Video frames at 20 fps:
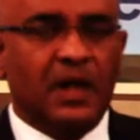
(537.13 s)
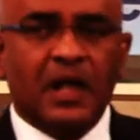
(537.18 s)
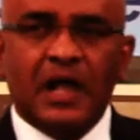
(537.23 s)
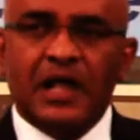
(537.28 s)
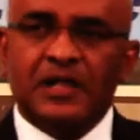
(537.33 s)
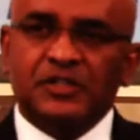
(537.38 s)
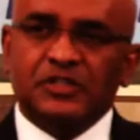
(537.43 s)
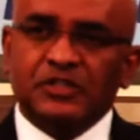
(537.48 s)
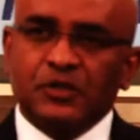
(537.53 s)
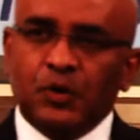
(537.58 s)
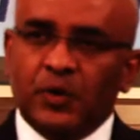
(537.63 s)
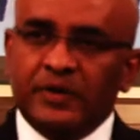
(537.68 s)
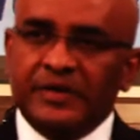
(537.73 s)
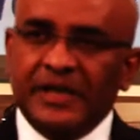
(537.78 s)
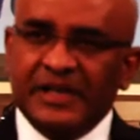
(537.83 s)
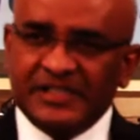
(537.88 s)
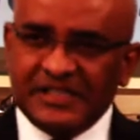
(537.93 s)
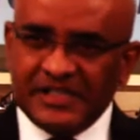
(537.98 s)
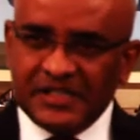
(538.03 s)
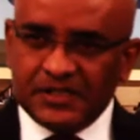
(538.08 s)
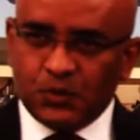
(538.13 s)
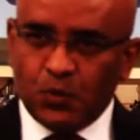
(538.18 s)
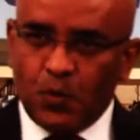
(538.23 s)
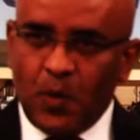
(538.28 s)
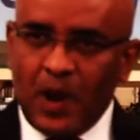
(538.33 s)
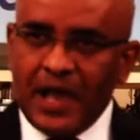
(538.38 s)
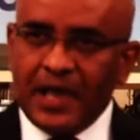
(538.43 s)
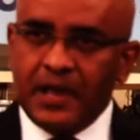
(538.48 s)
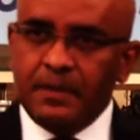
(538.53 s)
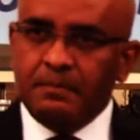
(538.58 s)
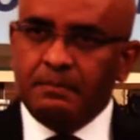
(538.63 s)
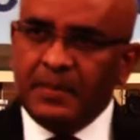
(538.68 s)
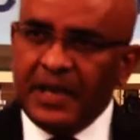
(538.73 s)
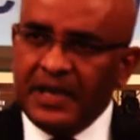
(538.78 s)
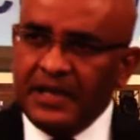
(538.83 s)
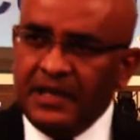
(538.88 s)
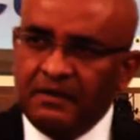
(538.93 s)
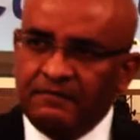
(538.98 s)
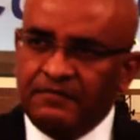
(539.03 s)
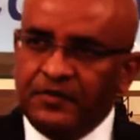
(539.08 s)
And so this is why
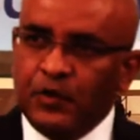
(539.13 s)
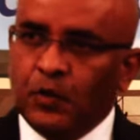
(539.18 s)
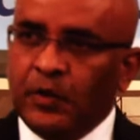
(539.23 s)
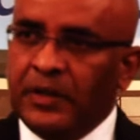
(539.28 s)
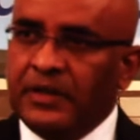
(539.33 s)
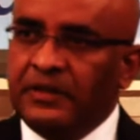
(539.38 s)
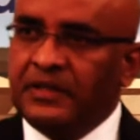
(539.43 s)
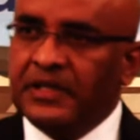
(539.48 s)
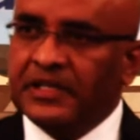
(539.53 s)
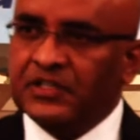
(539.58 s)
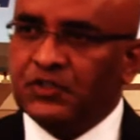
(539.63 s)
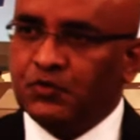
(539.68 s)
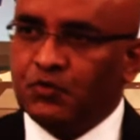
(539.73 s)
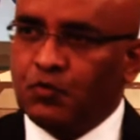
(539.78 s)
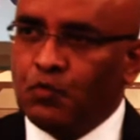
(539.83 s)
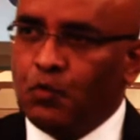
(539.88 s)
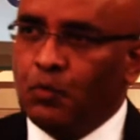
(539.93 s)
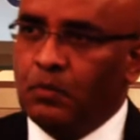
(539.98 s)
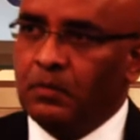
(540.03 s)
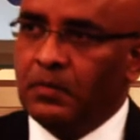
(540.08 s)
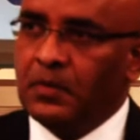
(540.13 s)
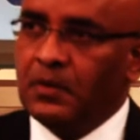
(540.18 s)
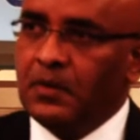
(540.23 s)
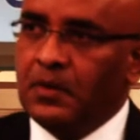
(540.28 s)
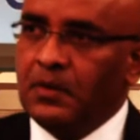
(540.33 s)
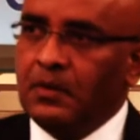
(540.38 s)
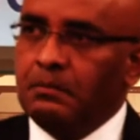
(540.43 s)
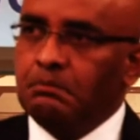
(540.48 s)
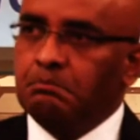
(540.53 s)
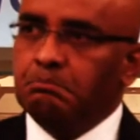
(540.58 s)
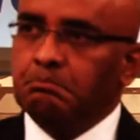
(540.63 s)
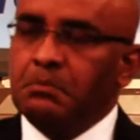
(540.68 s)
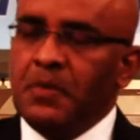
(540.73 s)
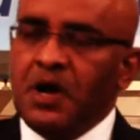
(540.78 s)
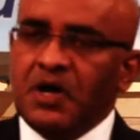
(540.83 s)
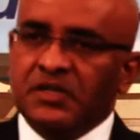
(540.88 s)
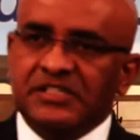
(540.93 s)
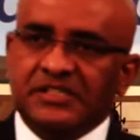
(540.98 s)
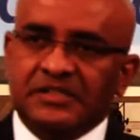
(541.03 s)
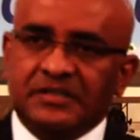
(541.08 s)
many of you in this room
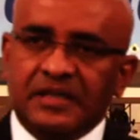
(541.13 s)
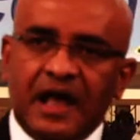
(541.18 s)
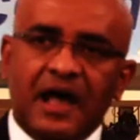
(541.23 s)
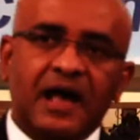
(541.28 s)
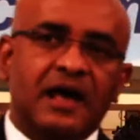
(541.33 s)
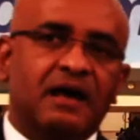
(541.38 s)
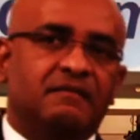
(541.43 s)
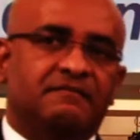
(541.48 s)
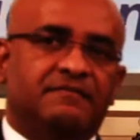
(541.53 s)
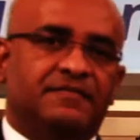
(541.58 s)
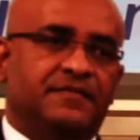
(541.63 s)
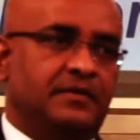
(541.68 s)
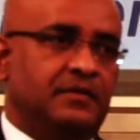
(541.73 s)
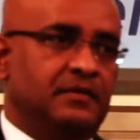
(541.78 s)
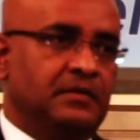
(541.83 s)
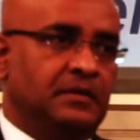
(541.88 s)
must have